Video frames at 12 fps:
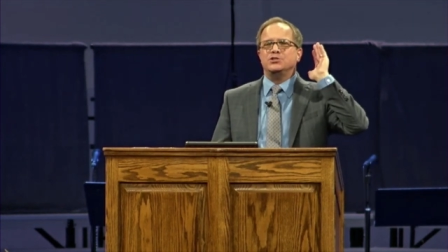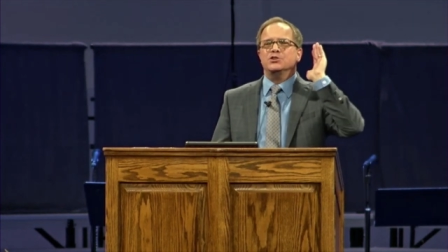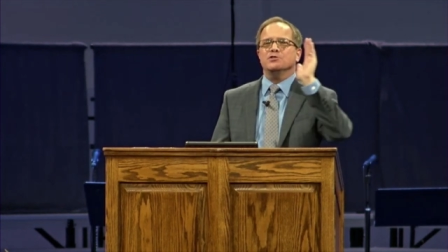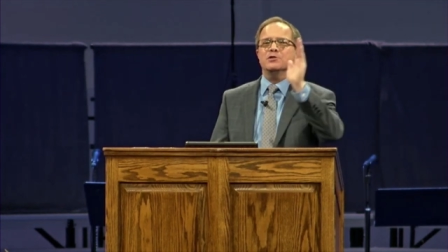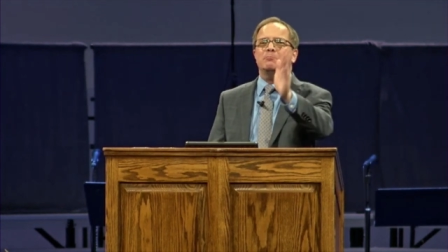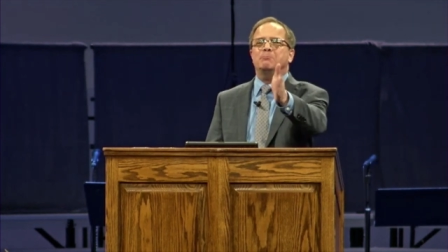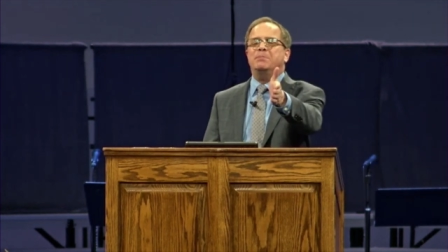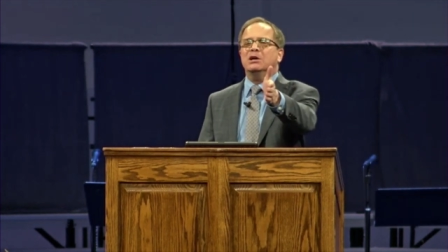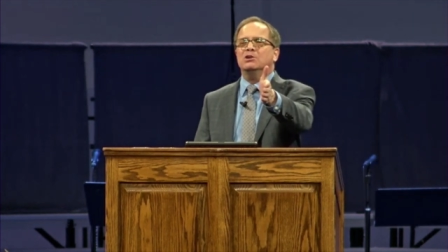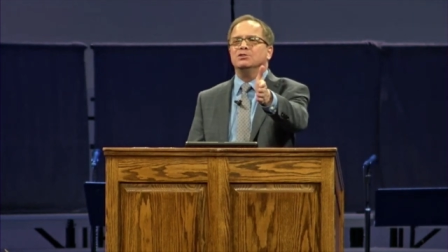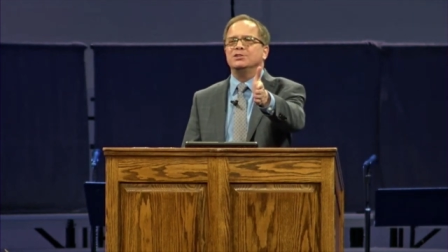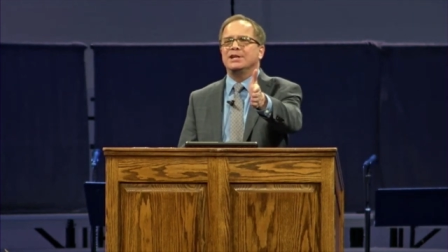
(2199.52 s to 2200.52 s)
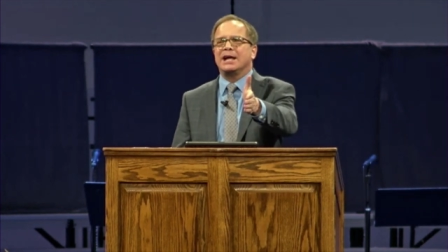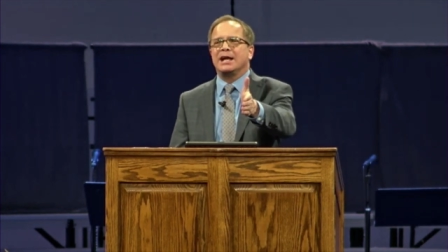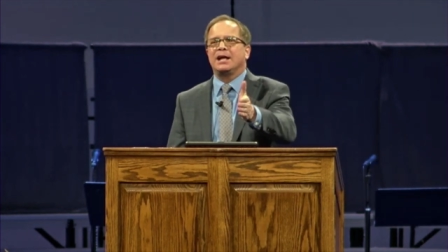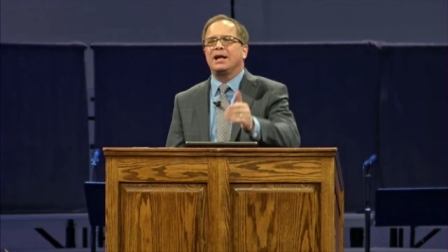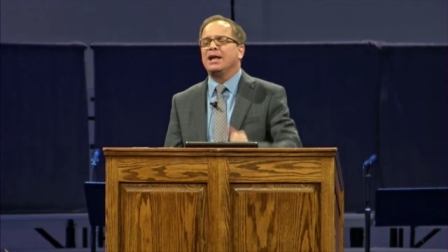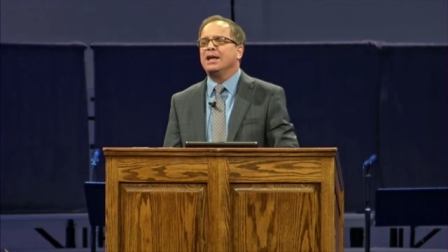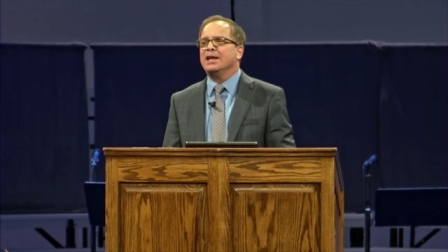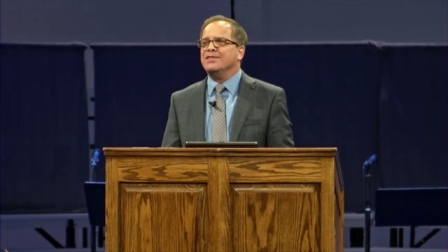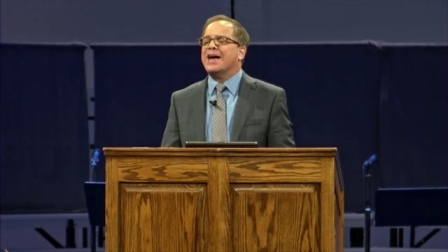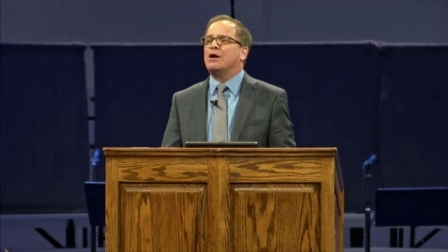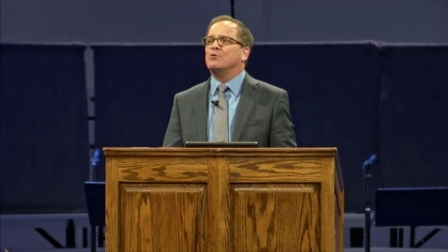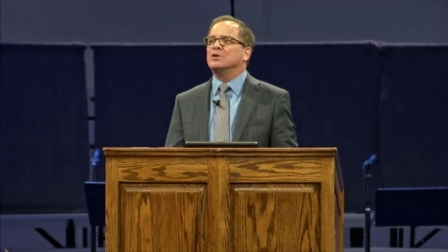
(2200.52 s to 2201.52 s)
to the building
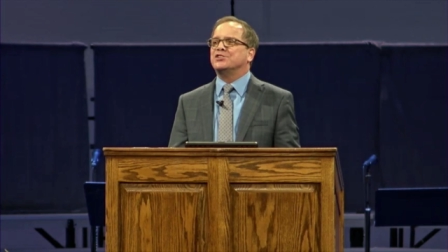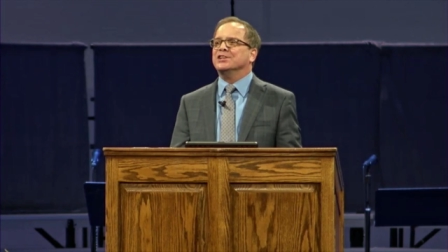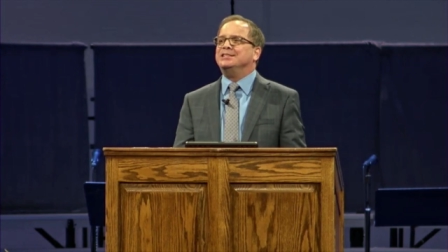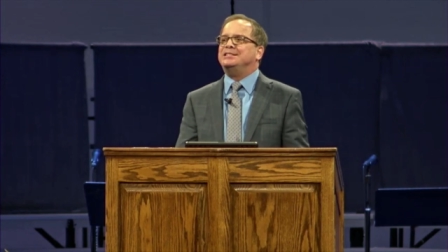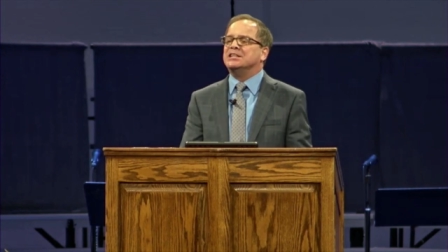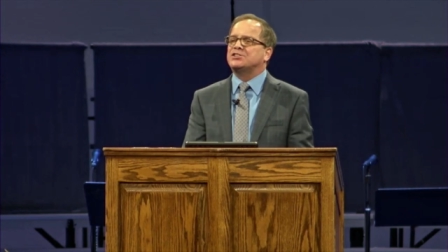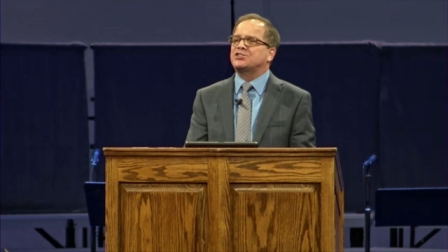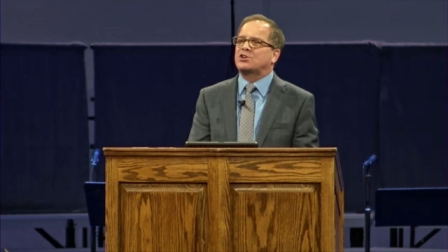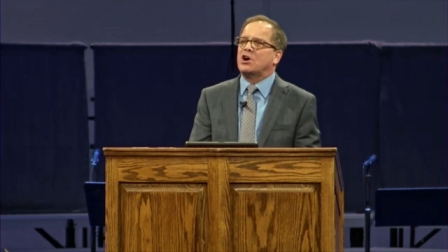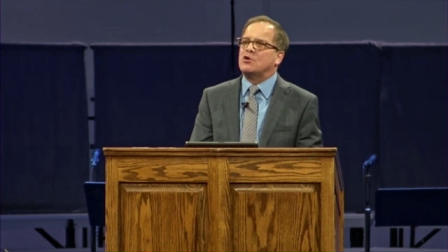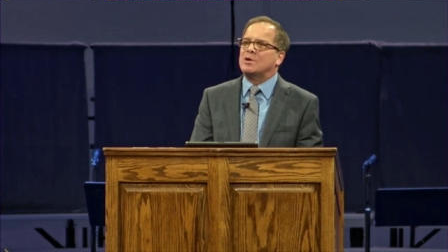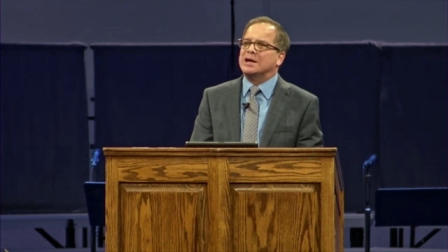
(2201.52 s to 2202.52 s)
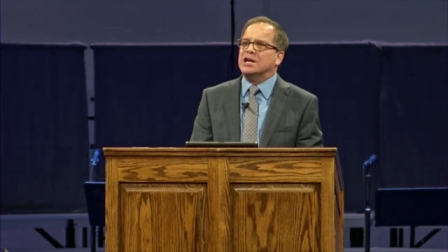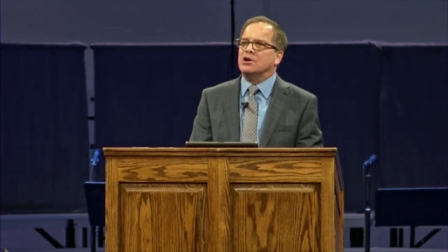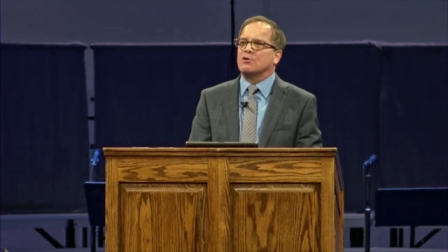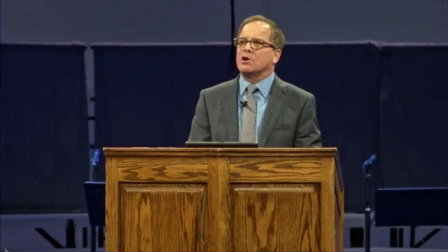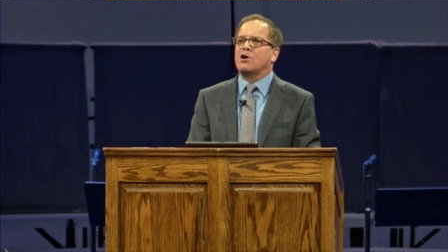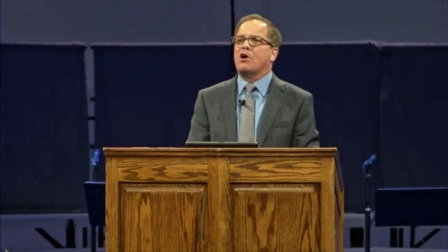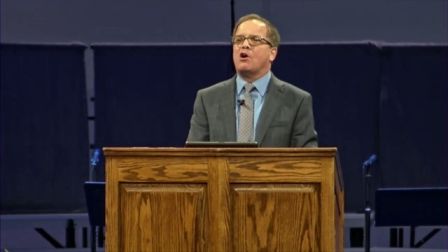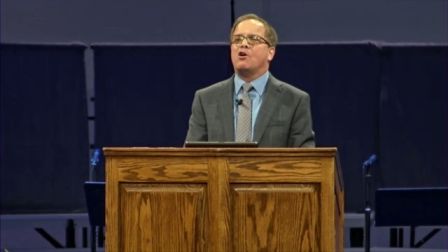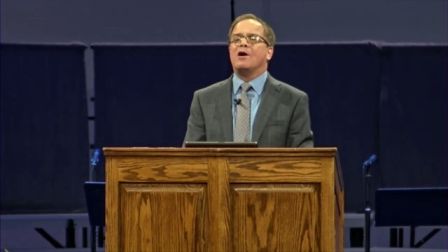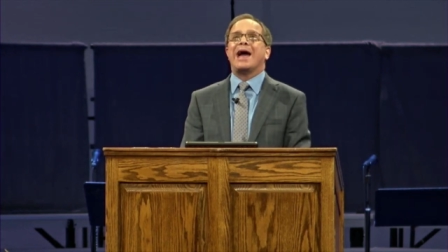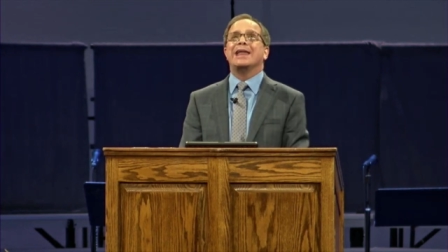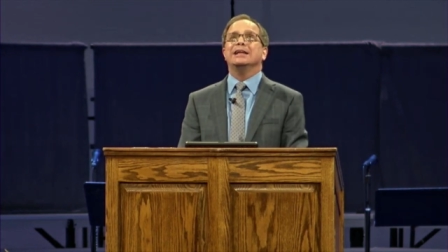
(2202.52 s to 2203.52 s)
that was a disco a year
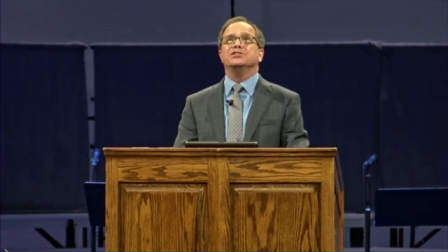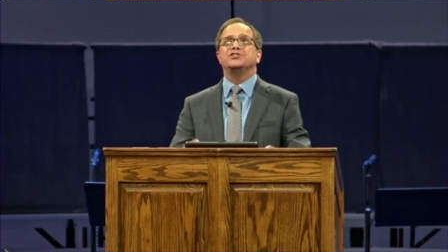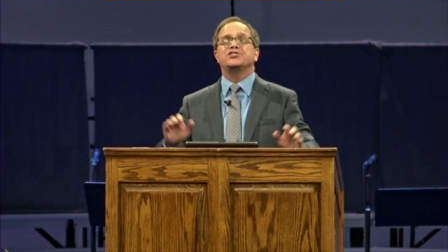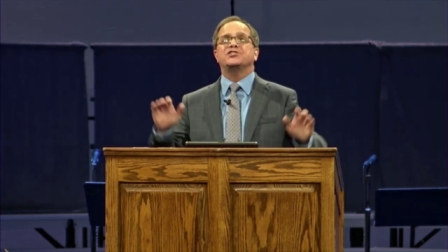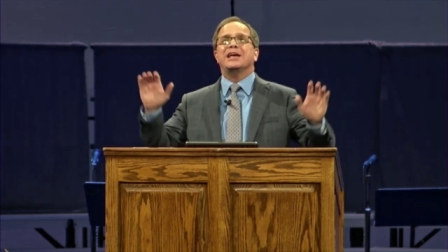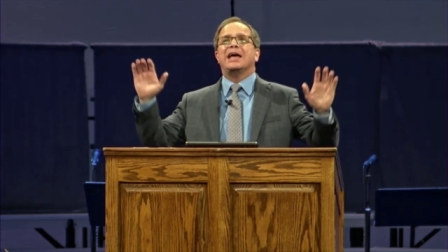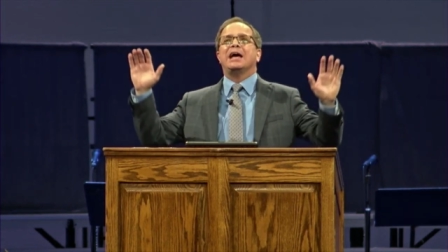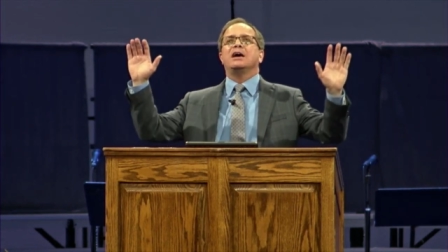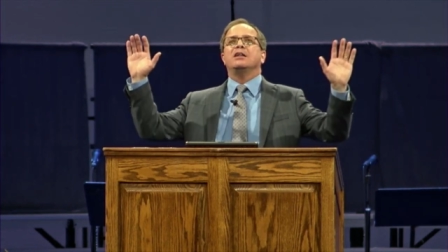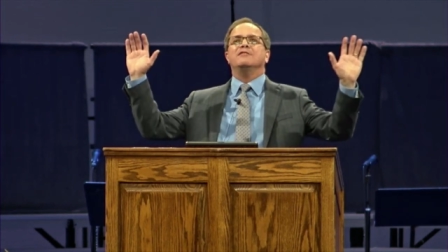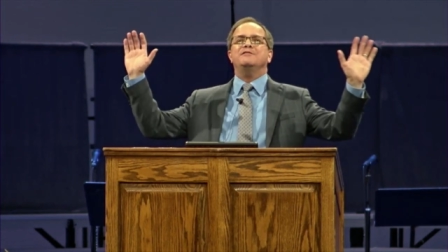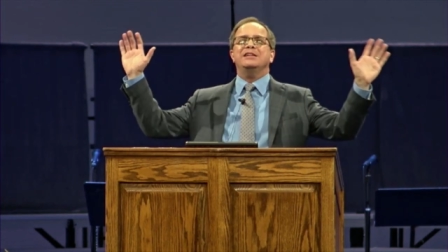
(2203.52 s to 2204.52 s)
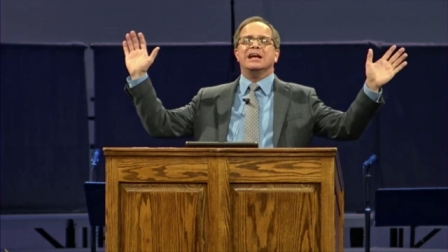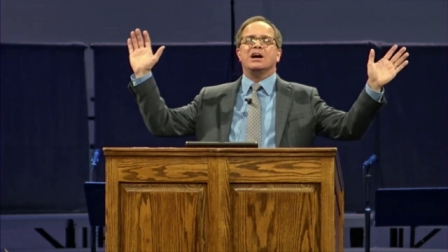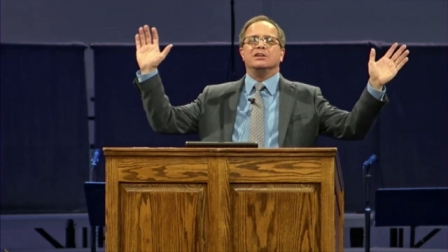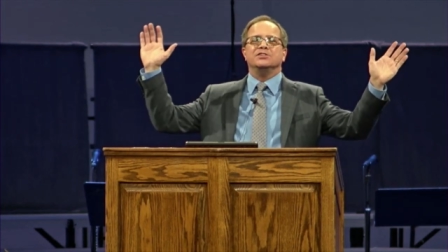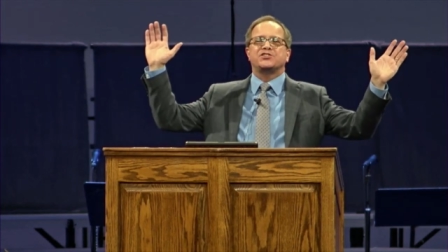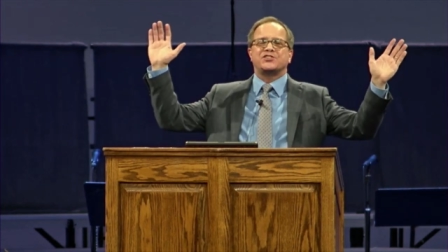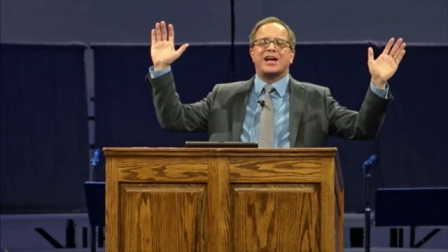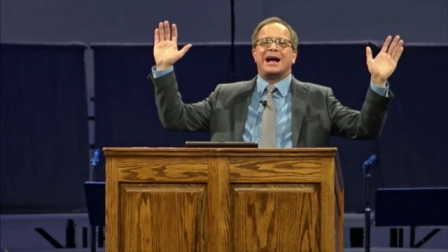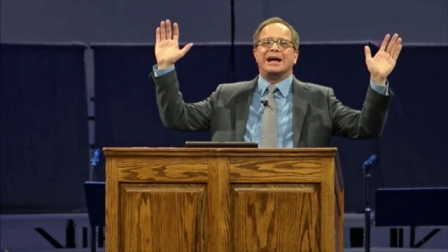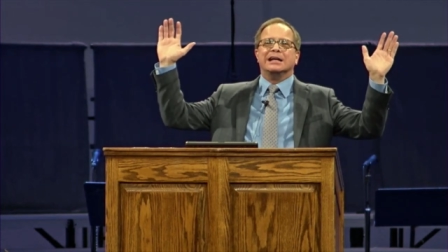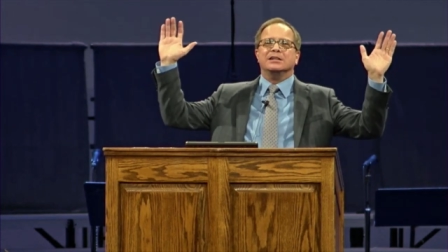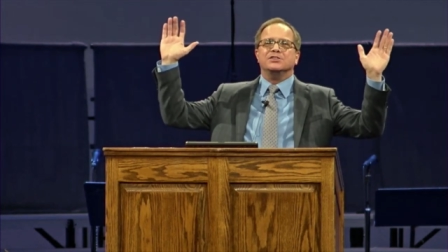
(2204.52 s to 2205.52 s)
ago, and instead of neon
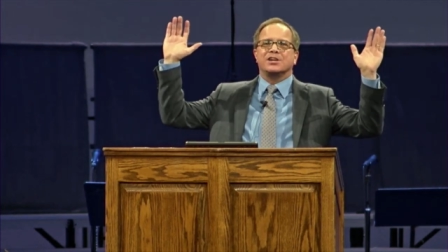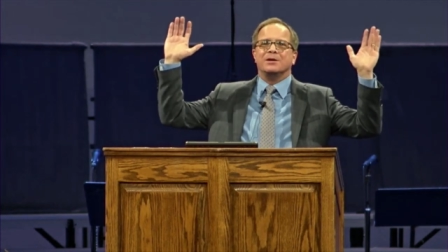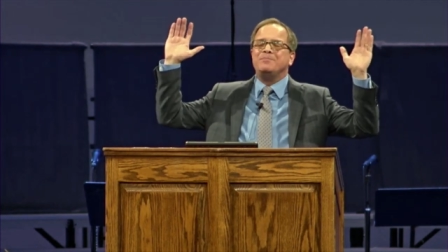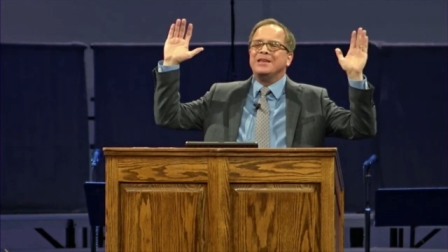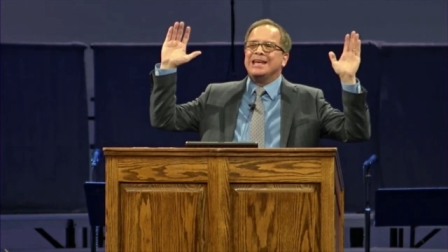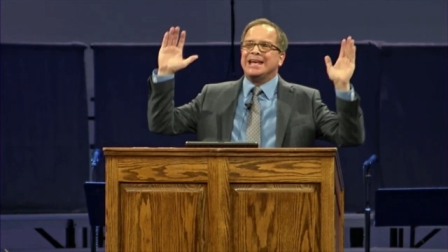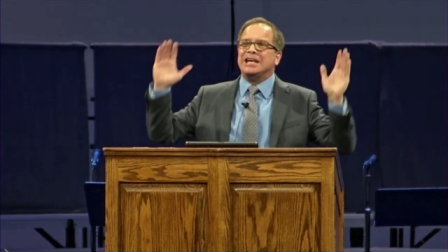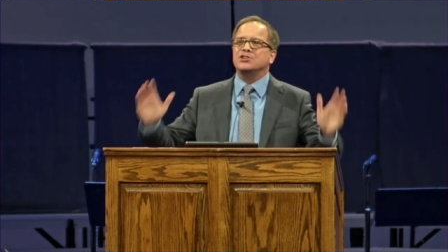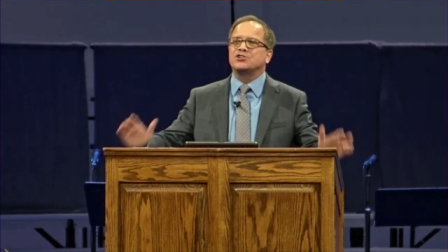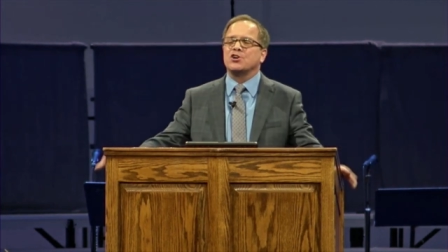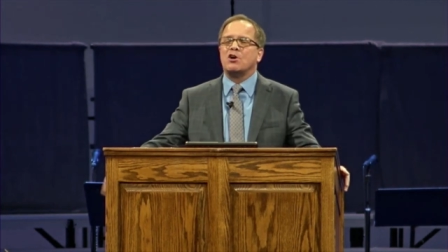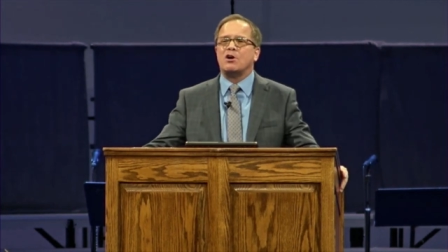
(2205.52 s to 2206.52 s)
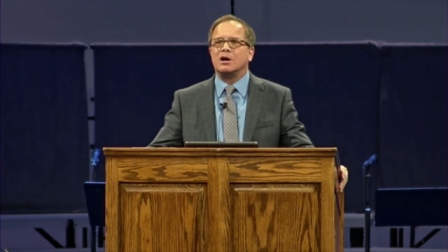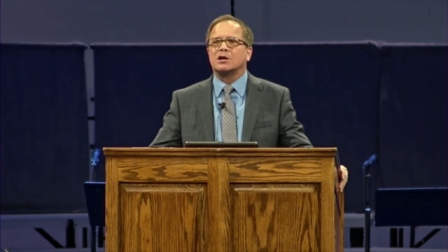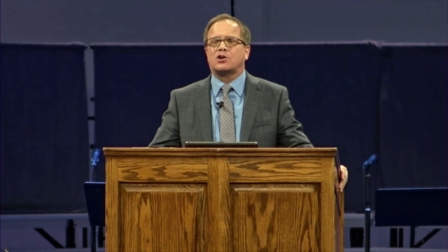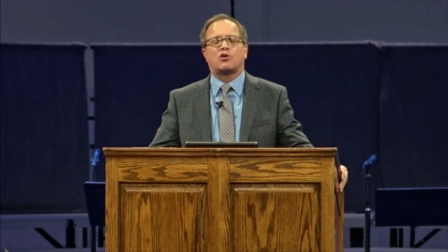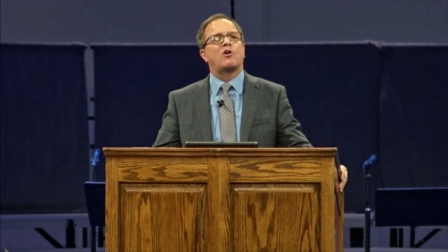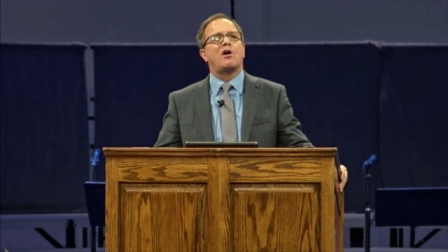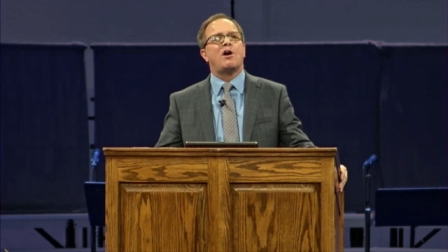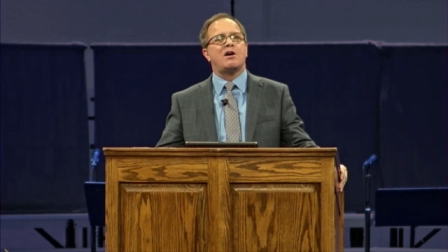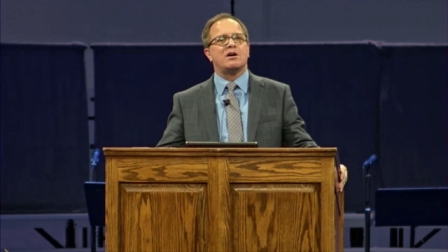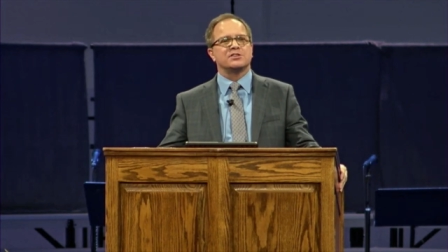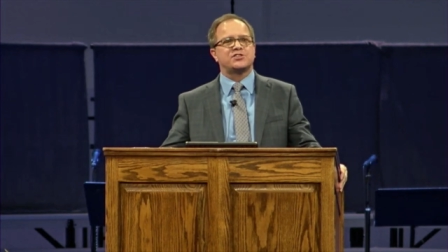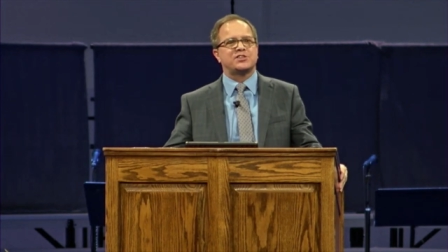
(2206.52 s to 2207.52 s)
signs, uh, he saw a
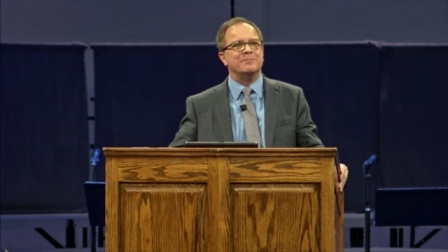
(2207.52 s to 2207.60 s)
cross.